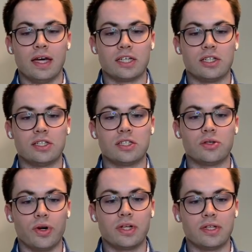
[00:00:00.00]
actually
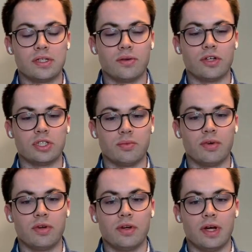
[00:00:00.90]
storing this ownership
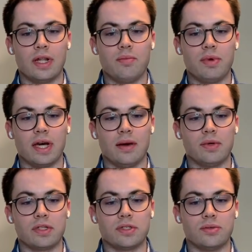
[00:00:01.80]
and then being
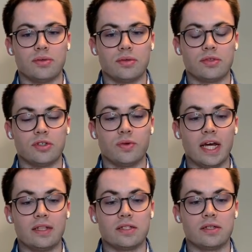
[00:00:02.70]
able to
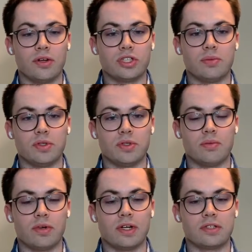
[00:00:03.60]
trade this ownership to
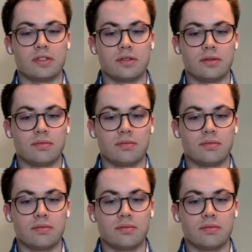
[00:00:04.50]
someone else.